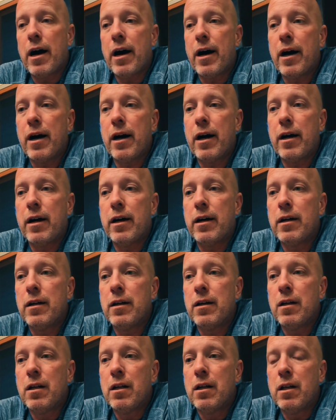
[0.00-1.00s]
Uh,
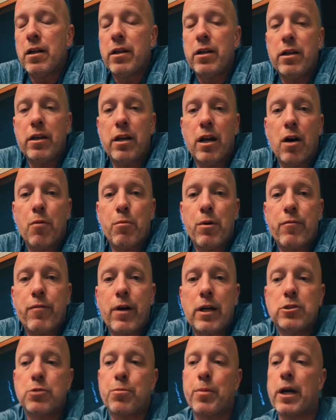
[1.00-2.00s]
you know,
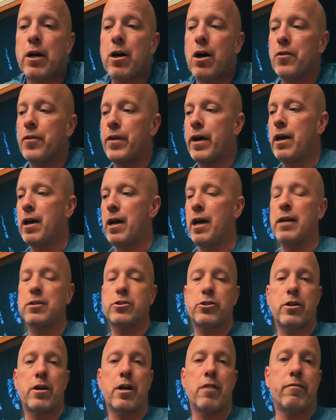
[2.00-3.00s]
but if I spent all
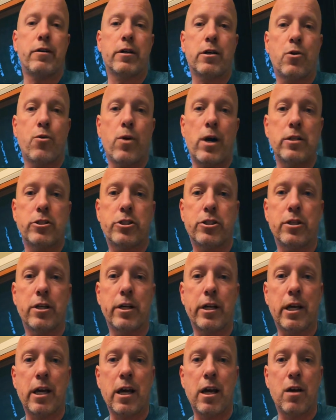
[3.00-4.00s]
day answering every
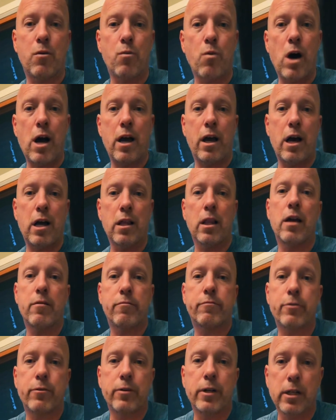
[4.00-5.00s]
question again, why
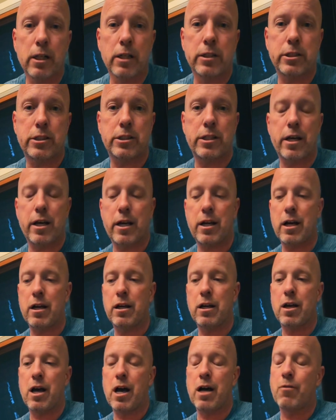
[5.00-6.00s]
I left real
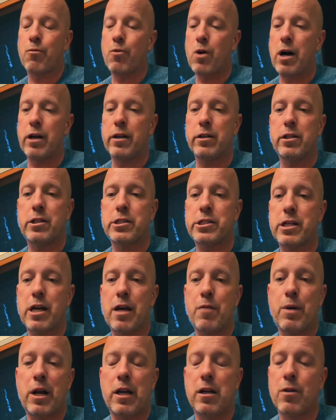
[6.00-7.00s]
estate, I, I wanted to
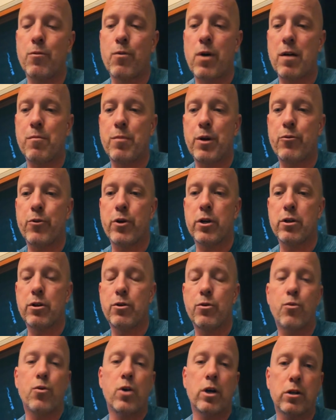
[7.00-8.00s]
say, but I didn't want to be
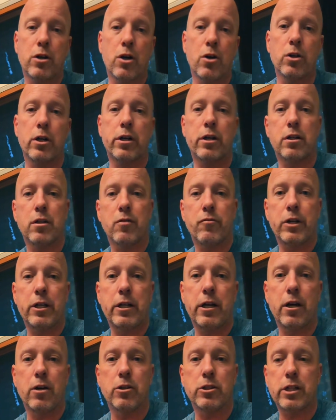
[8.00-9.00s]
rude. Well, go look at
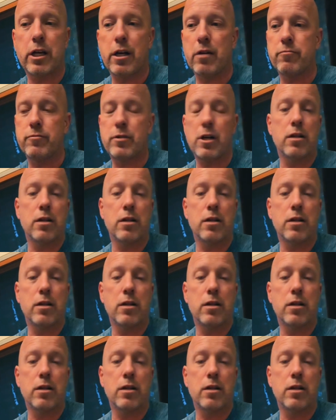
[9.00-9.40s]
the videos.